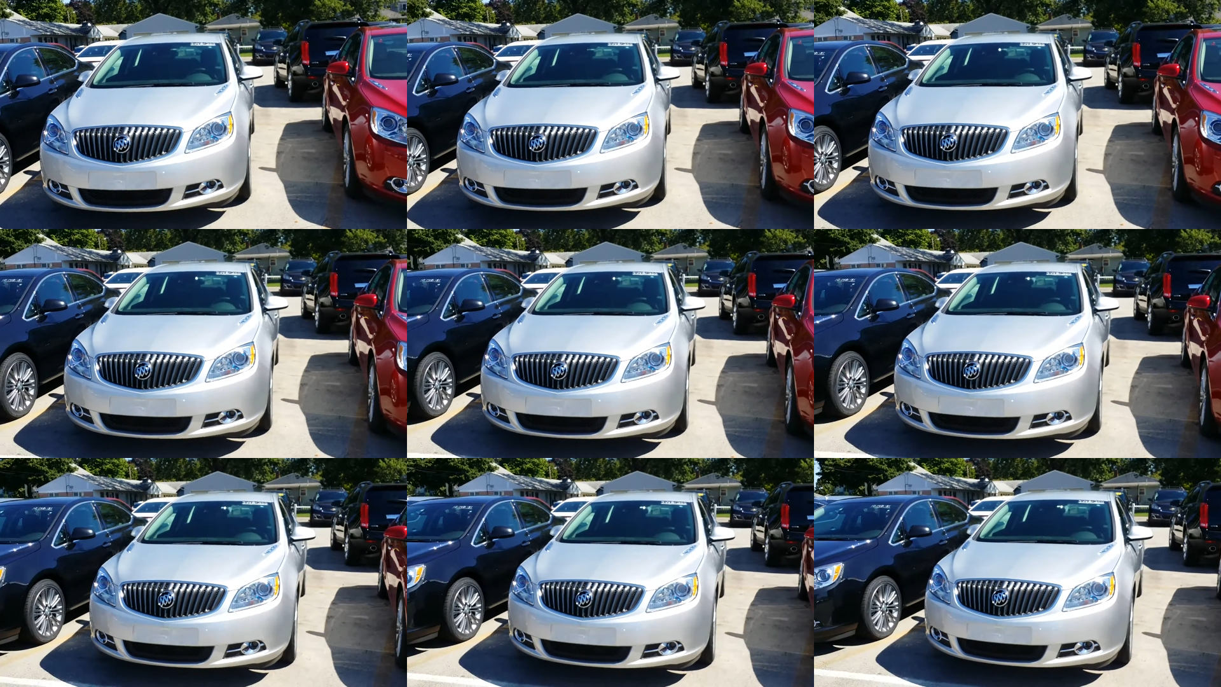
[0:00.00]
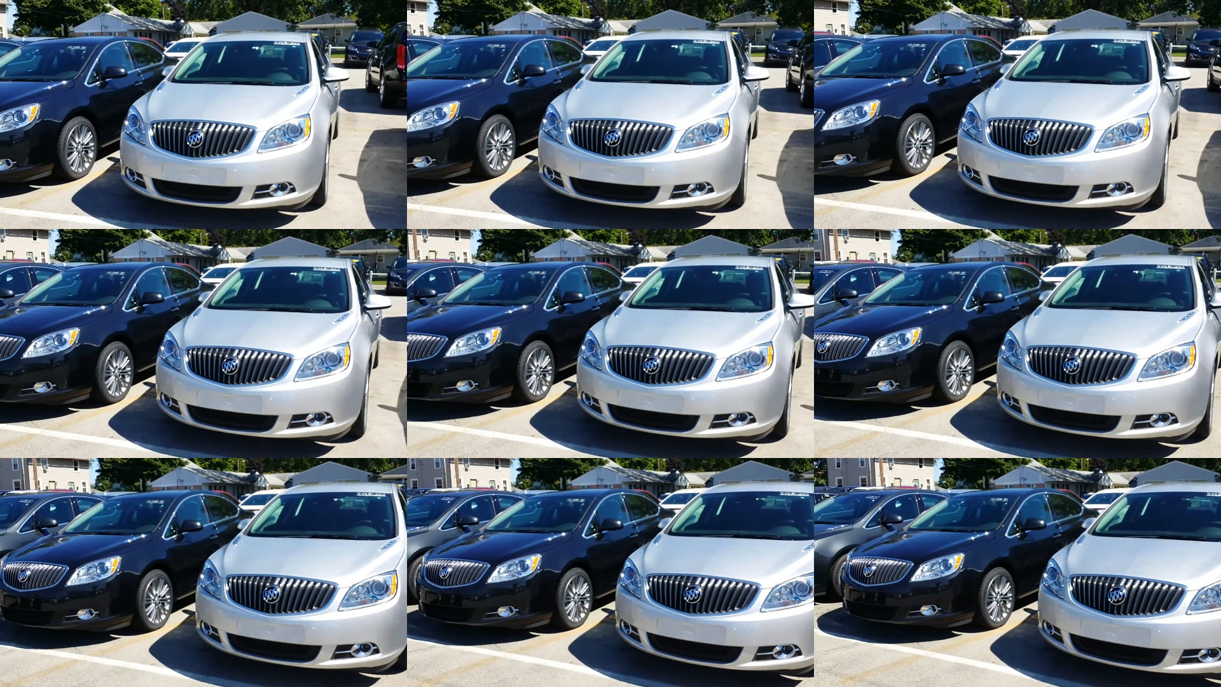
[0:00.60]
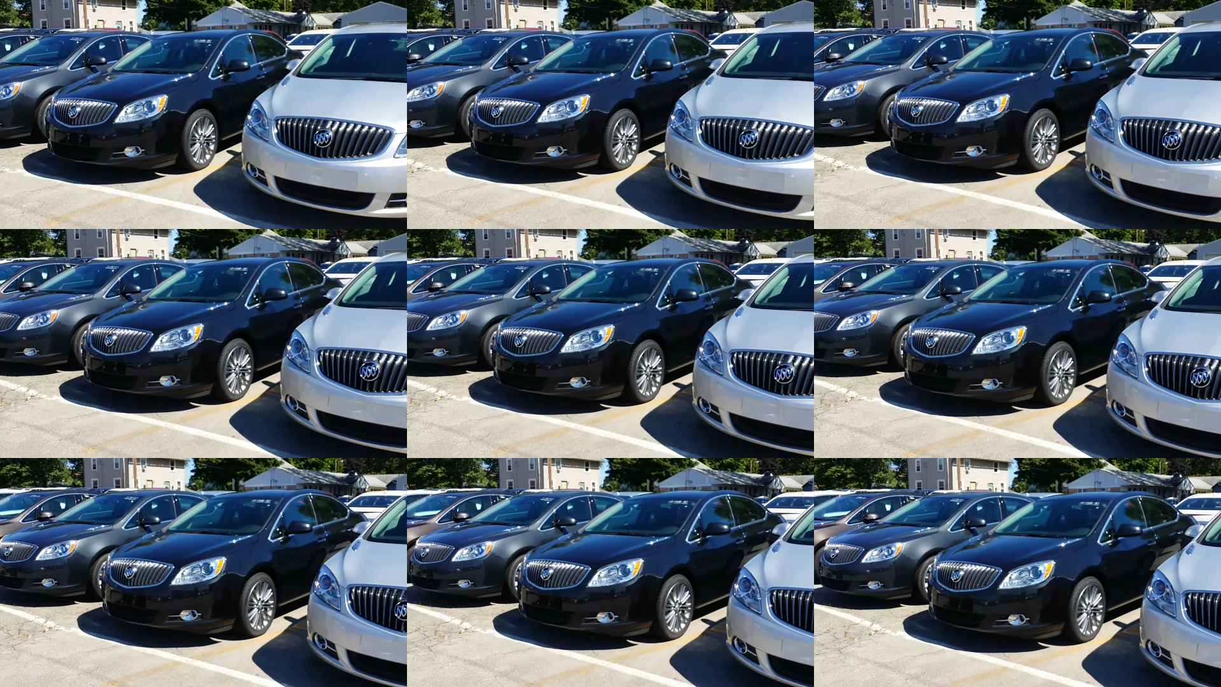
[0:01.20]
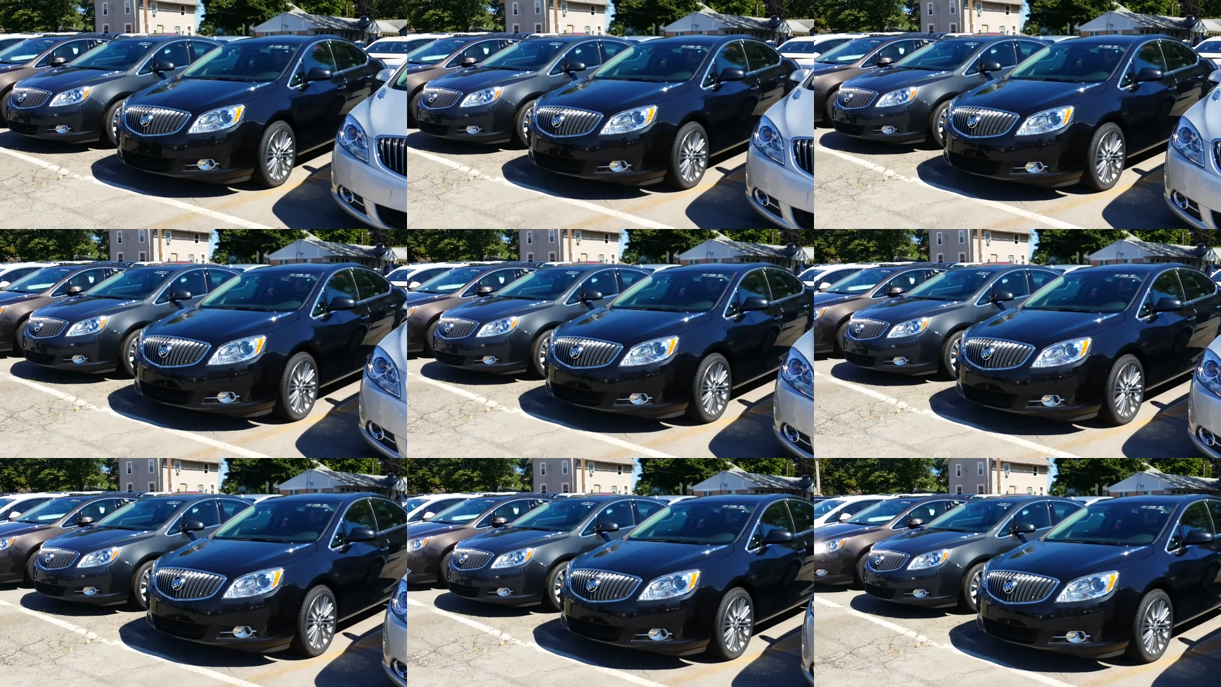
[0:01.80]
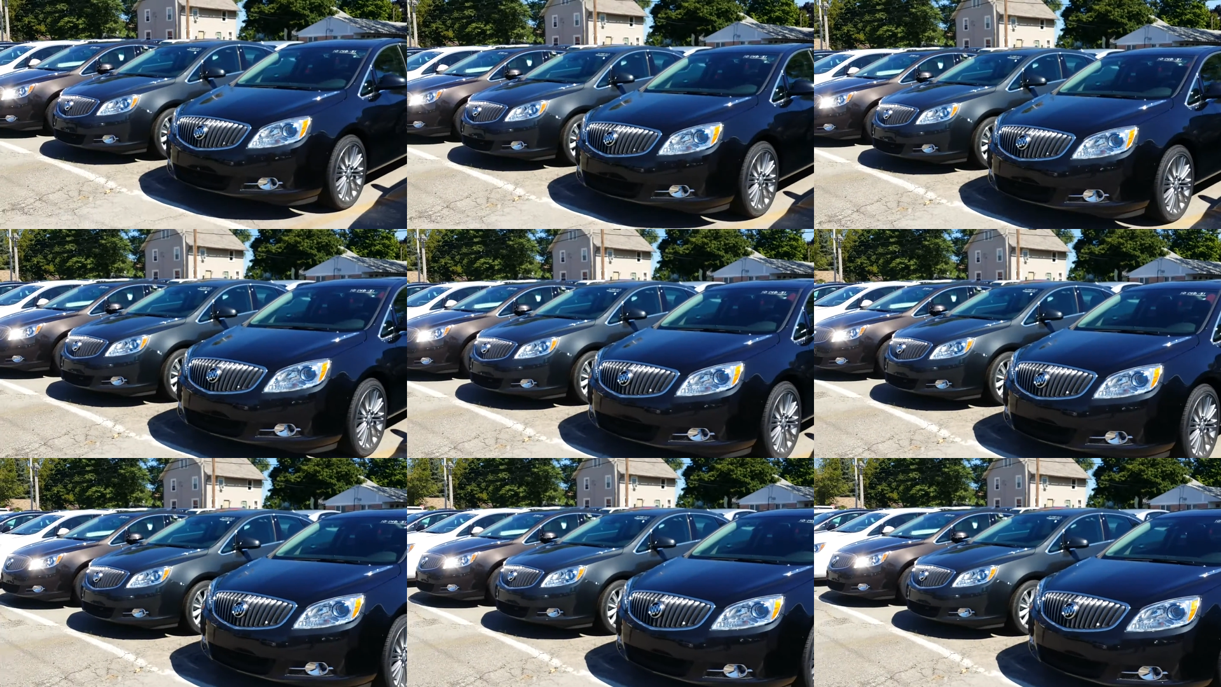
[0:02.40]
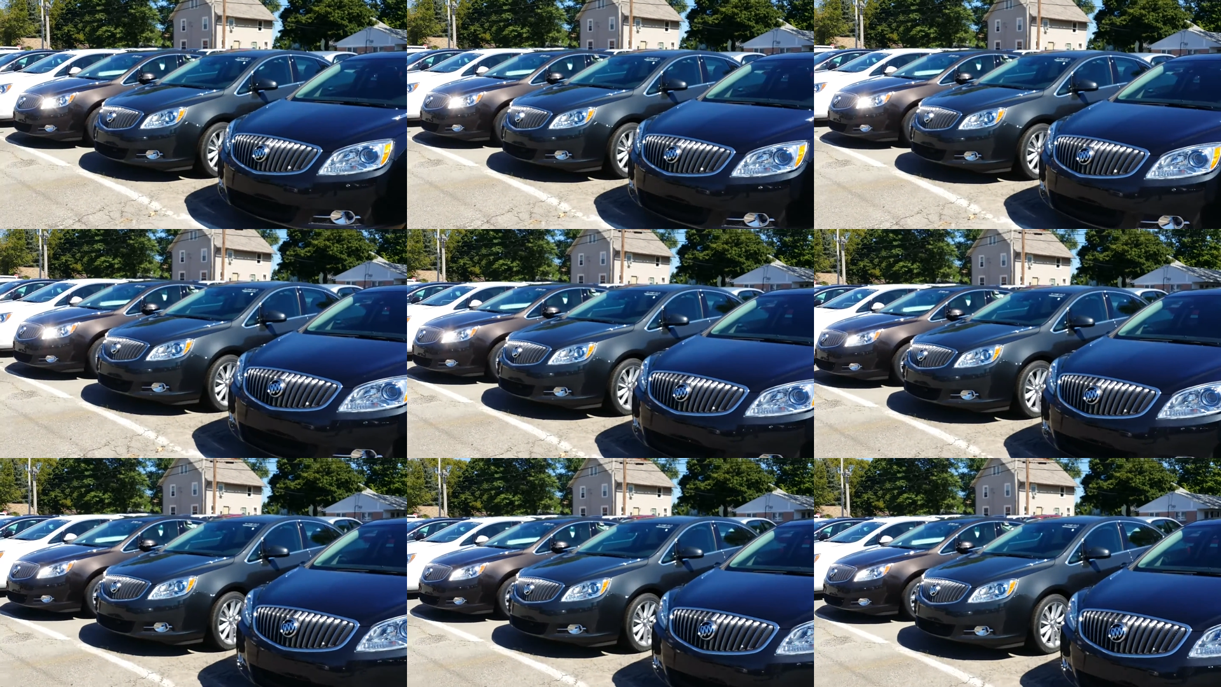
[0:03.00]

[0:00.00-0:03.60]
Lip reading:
(no speaker visible)